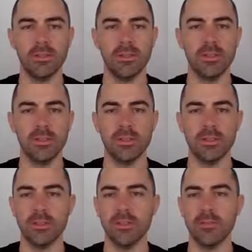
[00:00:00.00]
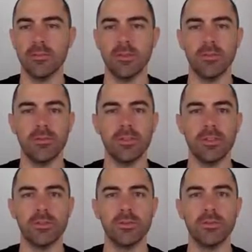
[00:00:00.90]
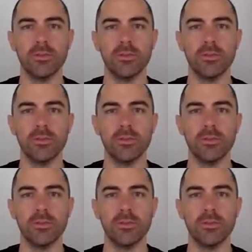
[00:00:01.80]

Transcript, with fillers: this is uh, the reference to do